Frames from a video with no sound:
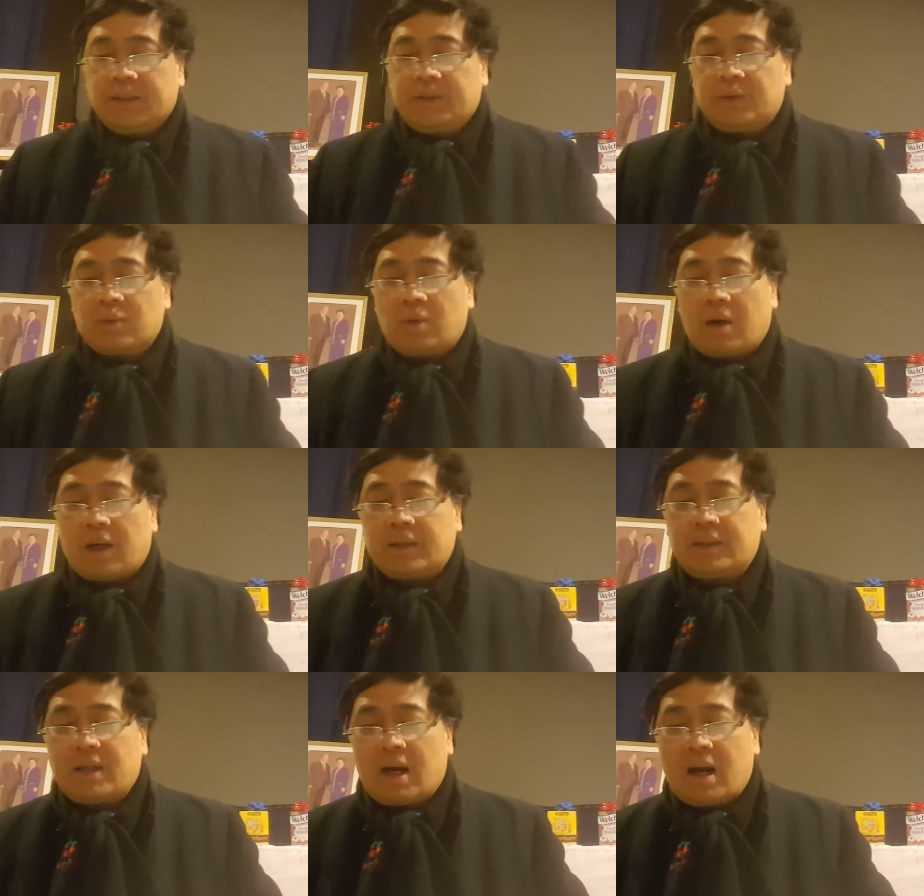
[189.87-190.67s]

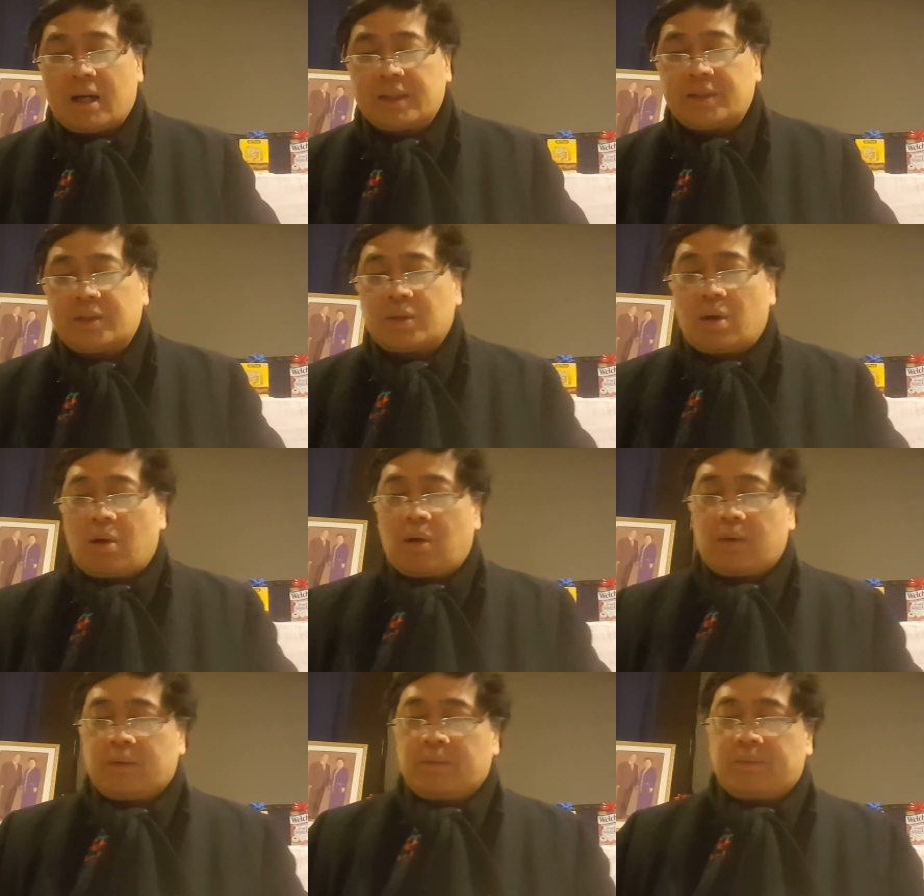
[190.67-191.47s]
toward God's
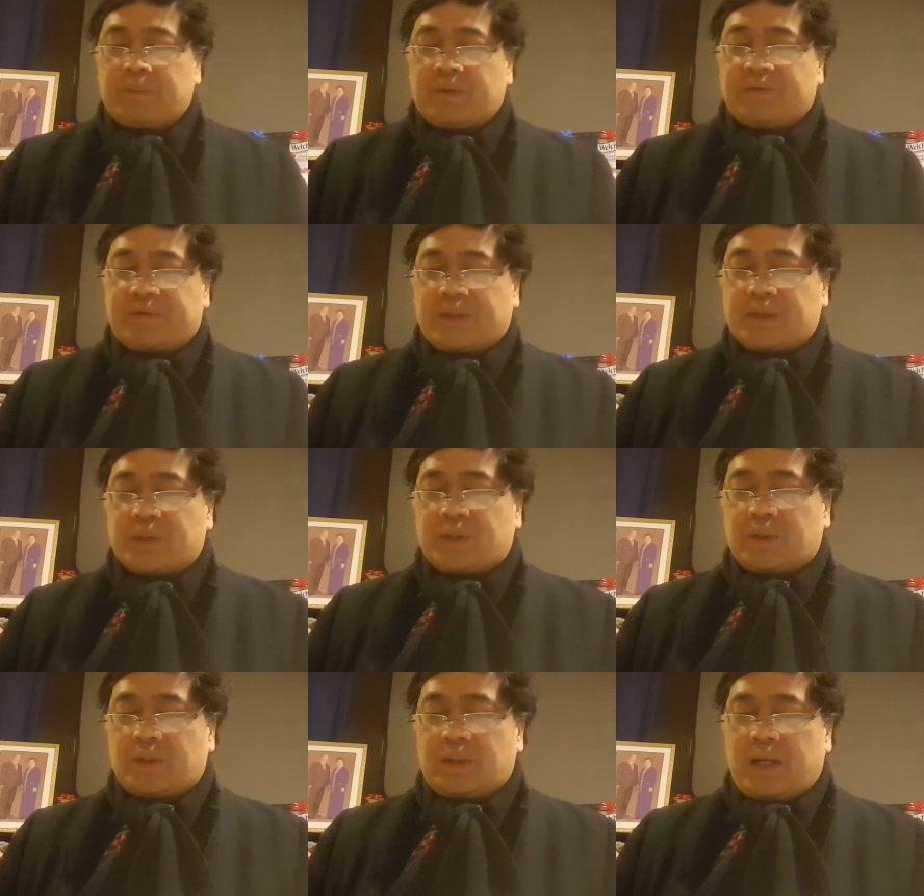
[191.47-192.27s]
own
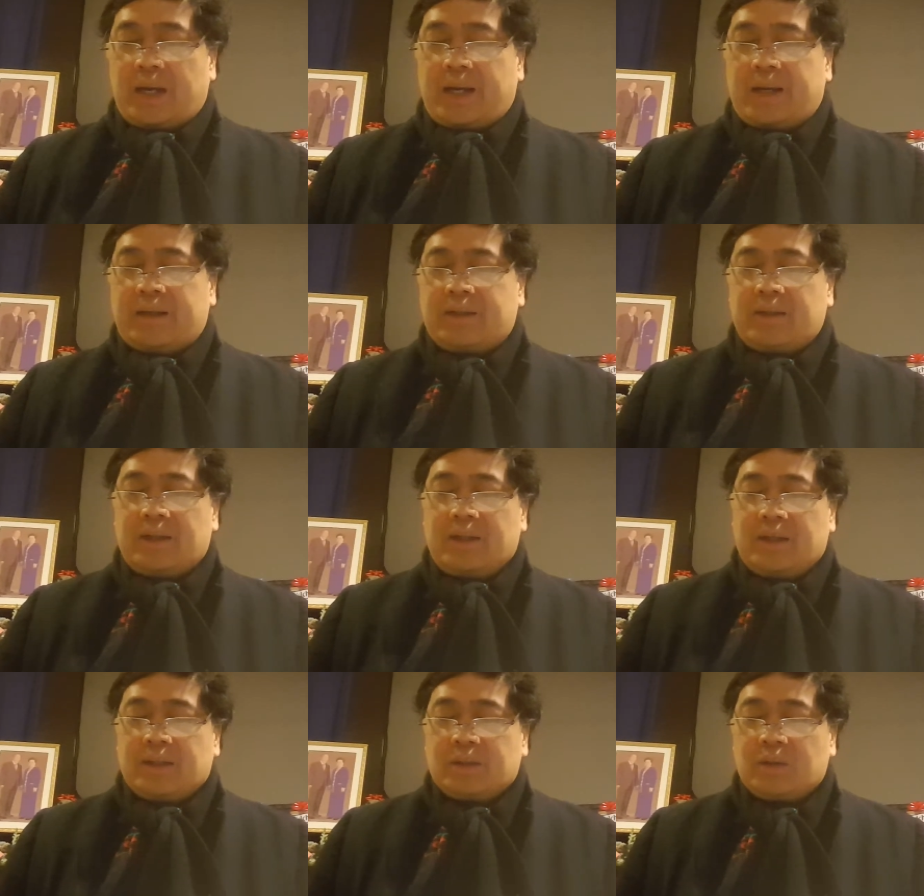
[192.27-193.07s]
perfection
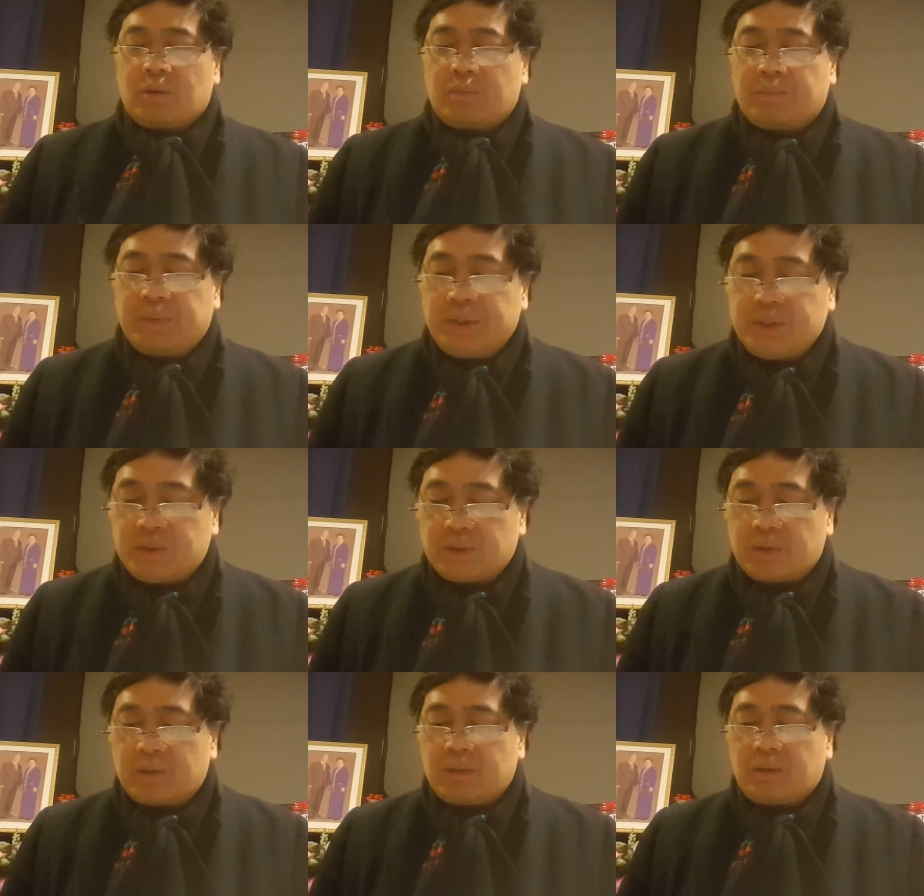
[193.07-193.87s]
and
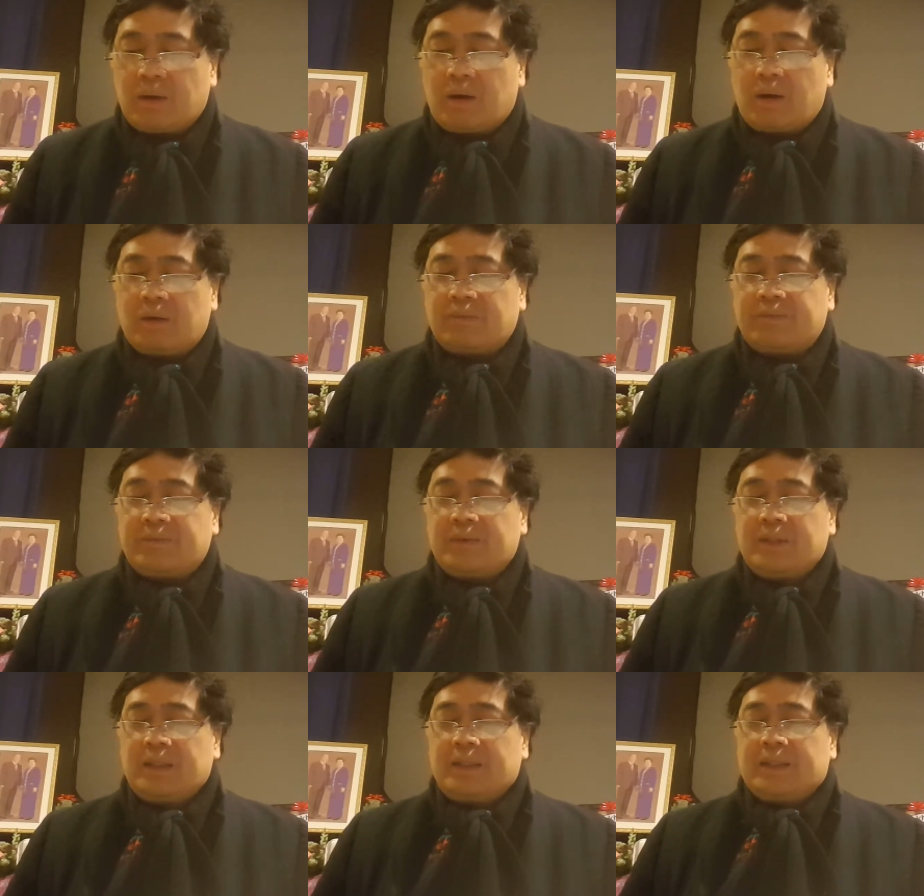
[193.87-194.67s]
completion
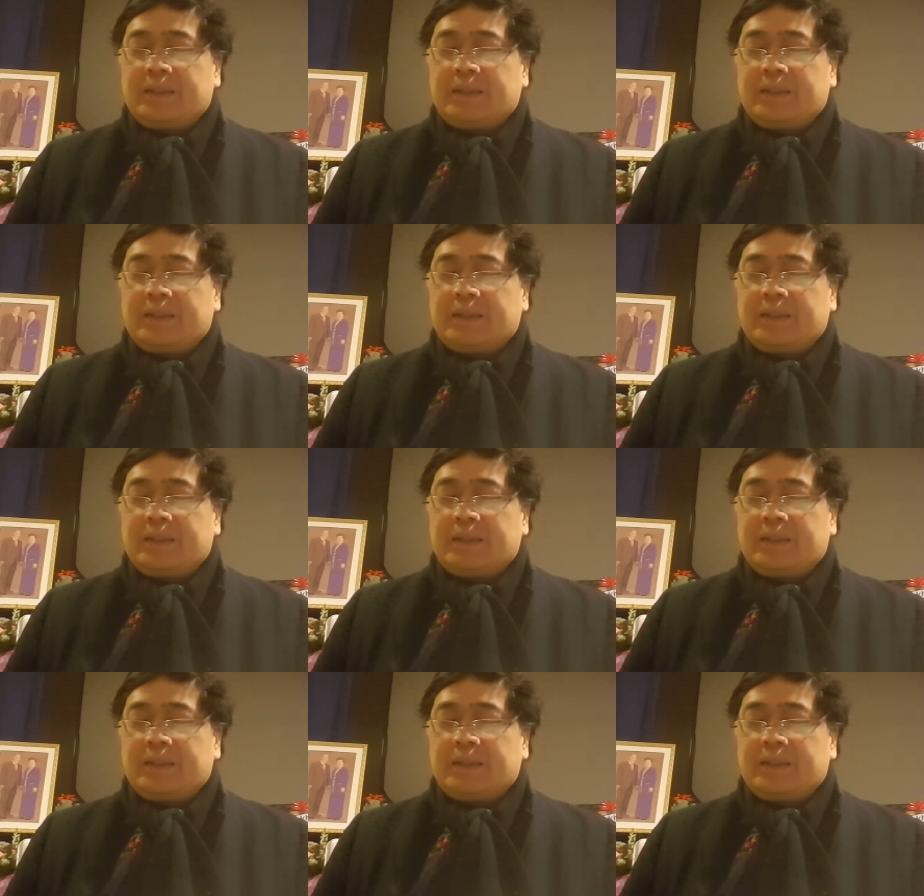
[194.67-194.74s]
of